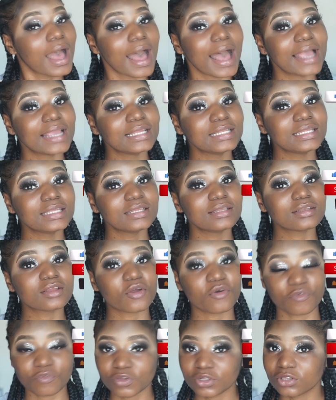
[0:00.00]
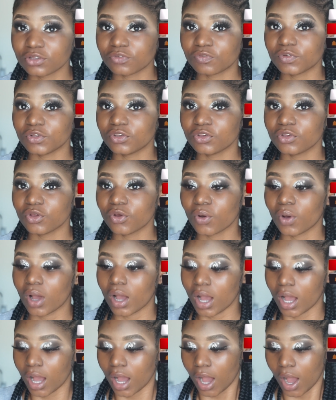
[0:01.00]
I need for this video.
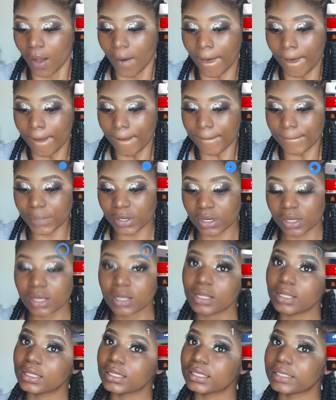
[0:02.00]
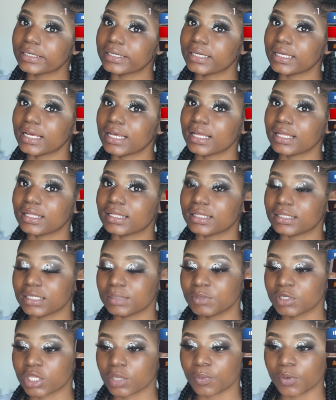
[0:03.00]
But yeah,
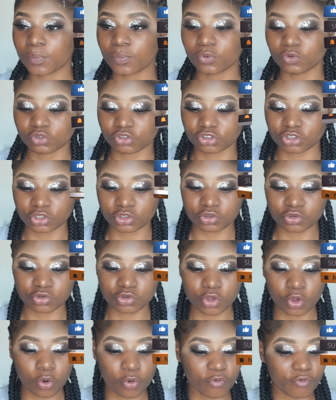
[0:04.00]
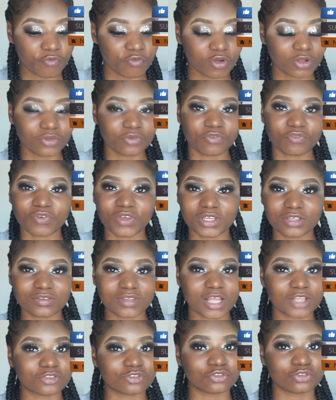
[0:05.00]
let me keep it pushing. So for the
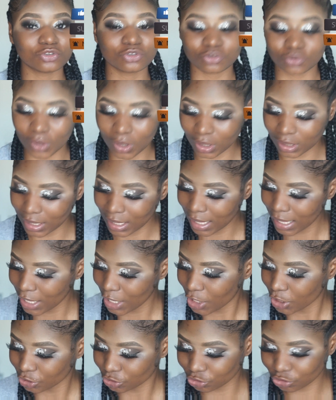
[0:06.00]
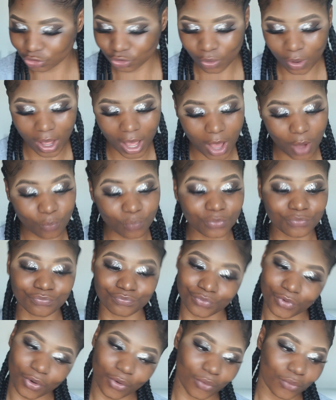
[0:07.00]
face, as usual, you know how we
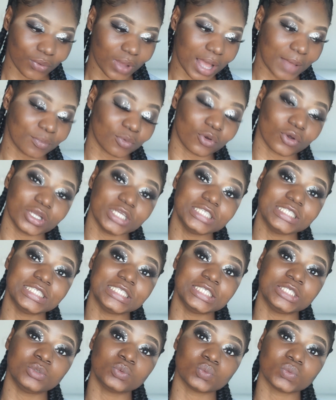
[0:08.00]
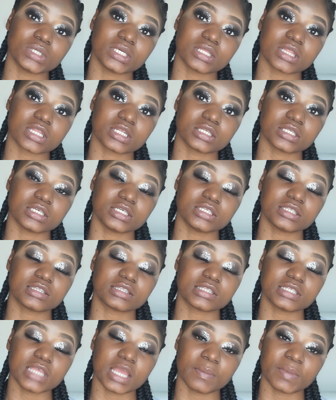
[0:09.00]
roll. I'm going in with the
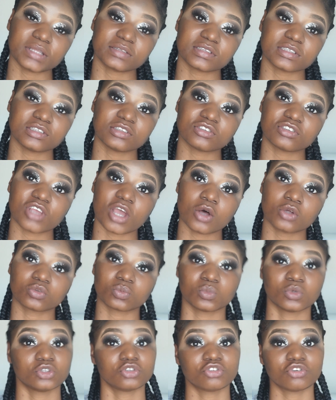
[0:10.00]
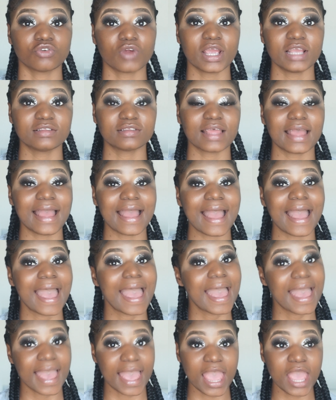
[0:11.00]
TM Essentials moisturizer
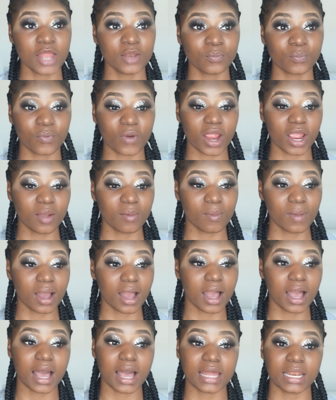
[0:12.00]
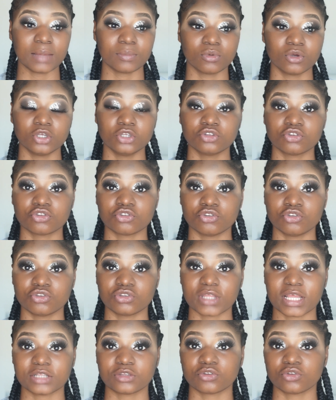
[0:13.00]
and primer, and I'm going to
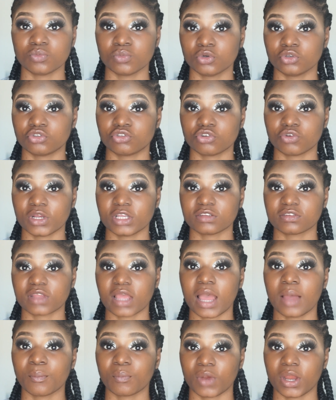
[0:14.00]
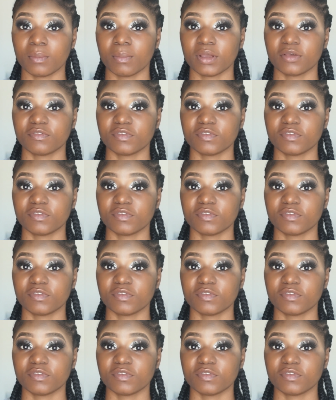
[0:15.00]
use that to moisturize and prime my